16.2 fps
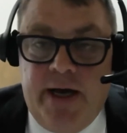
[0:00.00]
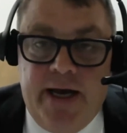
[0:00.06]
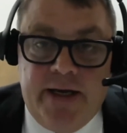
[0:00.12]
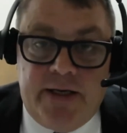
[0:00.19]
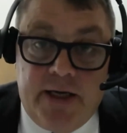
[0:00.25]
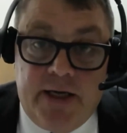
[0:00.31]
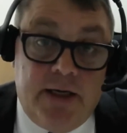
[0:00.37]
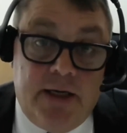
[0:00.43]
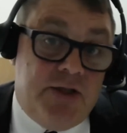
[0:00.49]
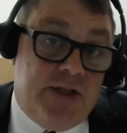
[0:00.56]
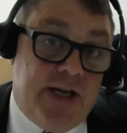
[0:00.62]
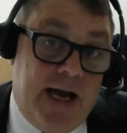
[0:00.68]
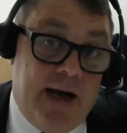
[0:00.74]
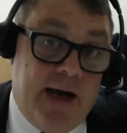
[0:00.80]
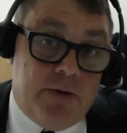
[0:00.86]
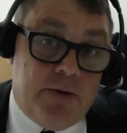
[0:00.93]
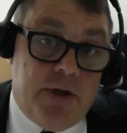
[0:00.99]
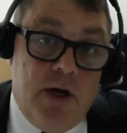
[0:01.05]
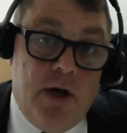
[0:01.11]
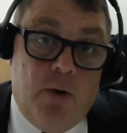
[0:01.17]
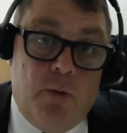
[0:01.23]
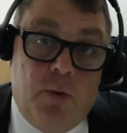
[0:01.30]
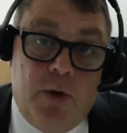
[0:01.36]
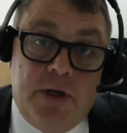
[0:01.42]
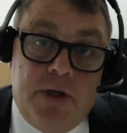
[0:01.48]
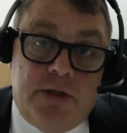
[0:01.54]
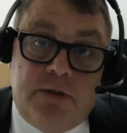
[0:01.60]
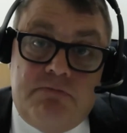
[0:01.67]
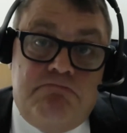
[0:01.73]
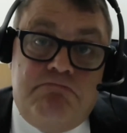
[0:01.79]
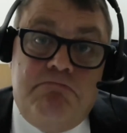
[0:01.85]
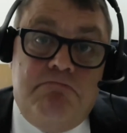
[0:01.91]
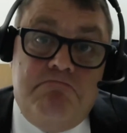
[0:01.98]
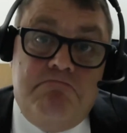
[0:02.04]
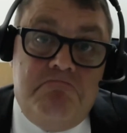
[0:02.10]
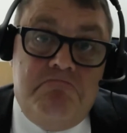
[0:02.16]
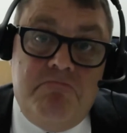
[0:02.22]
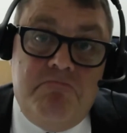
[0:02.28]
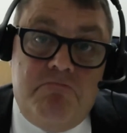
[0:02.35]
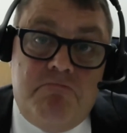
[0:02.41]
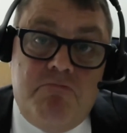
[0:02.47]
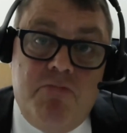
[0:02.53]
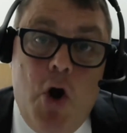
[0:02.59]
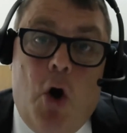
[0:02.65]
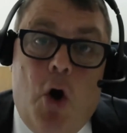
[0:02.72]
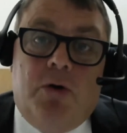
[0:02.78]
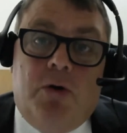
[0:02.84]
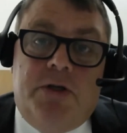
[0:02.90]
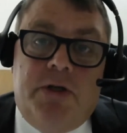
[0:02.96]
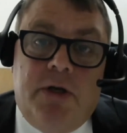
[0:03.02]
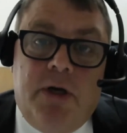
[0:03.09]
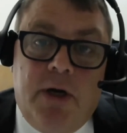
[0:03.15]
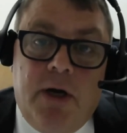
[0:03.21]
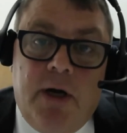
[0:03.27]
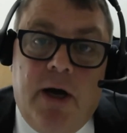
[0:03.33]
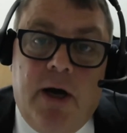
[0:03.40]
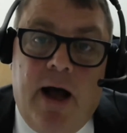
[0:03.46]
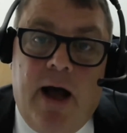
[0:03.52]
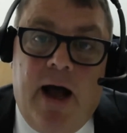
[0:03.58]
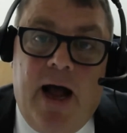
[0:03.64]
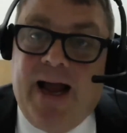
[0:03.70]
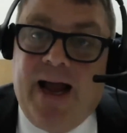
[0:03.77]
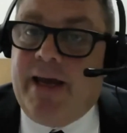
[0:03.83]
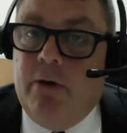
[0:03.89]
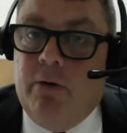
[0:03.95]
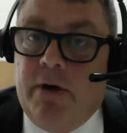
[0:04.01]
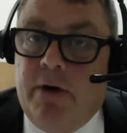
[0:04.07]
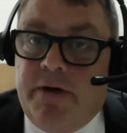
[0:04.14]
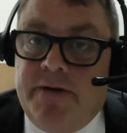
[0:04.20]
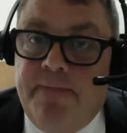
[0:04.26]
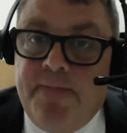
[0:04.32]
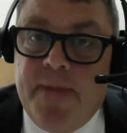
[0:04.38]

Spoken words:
it turns out was not accurate.